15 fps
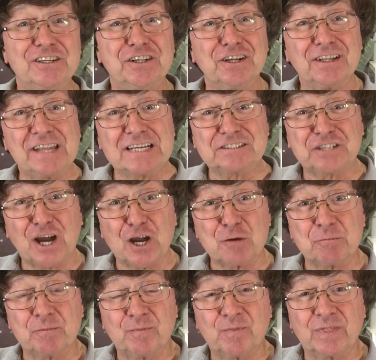Till next
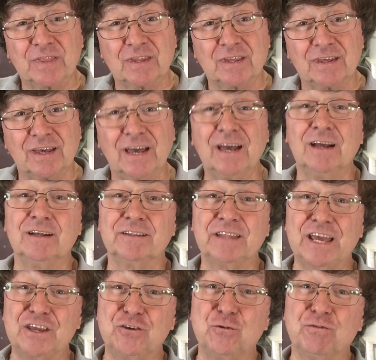time,
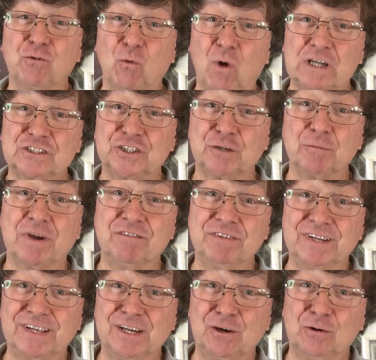thank you for watching my
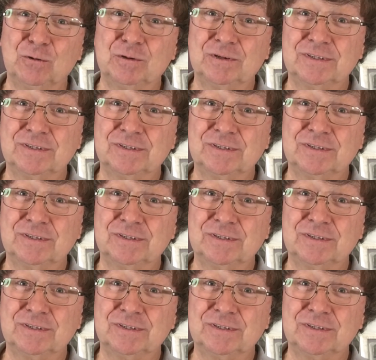video.